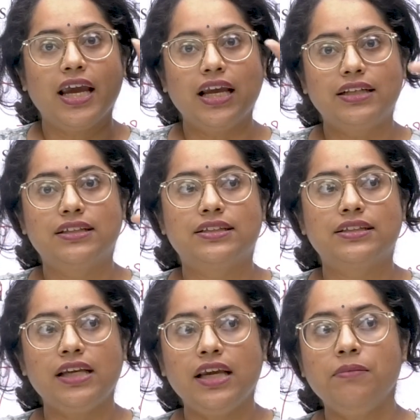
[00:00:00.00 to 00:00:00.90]
it
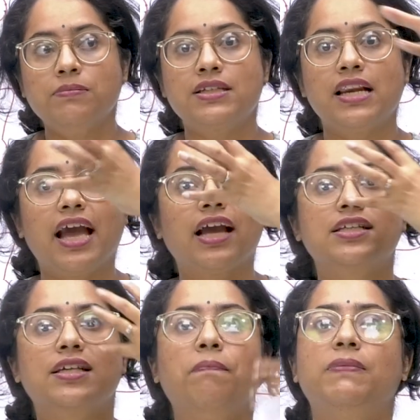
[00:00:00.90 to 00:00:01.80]
seems like
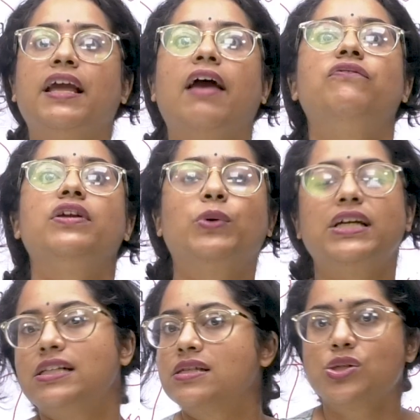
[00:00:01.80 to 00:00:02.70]
something everyone
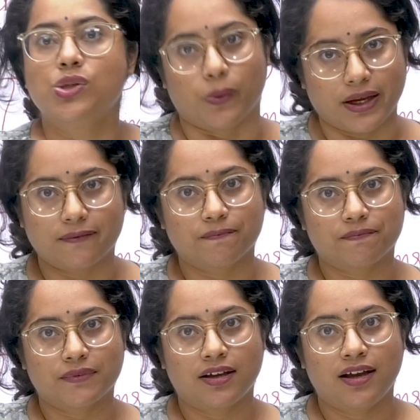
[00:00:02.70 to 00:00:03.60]
else is doing.
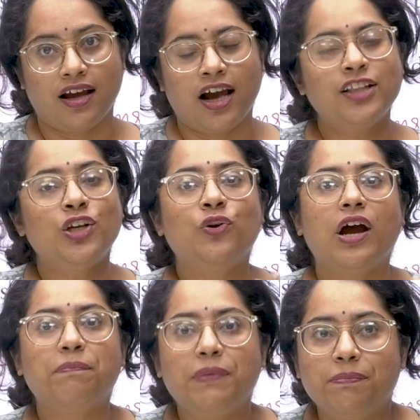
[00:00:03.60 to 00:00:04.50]
And then you
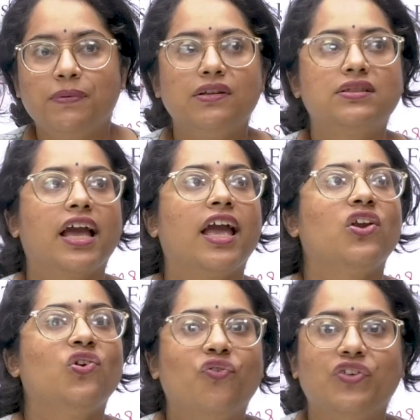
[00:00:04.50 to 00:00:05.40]
had people
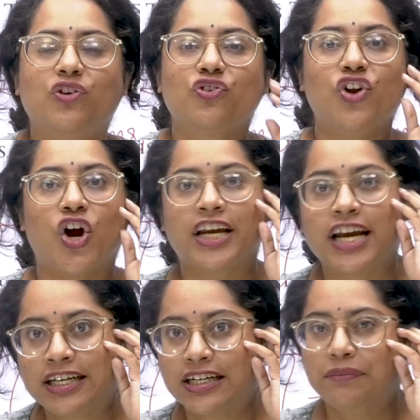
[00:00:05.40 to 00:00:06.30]
saying, no, we could not
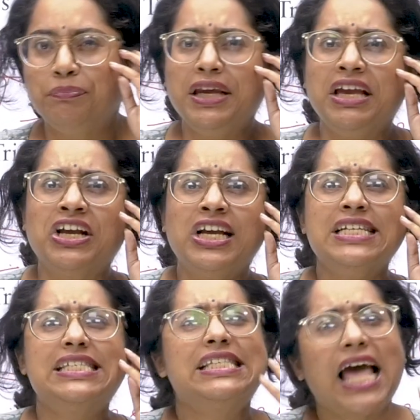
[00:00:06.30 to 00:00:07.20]
get it, being
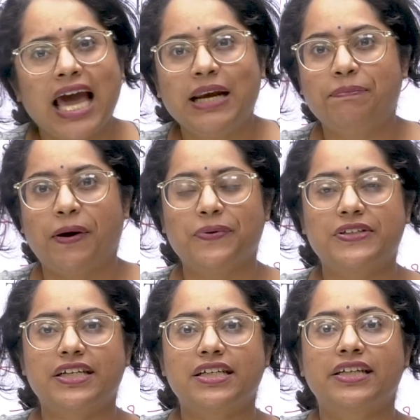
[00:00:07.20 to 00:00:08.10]
sad
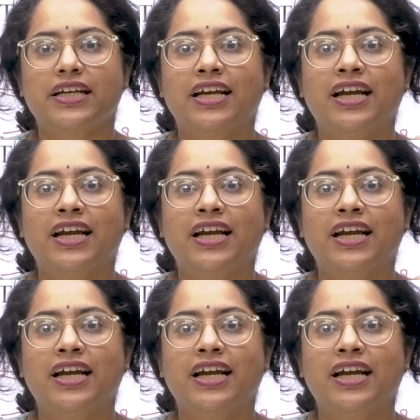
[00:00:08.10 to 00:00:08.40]
about it.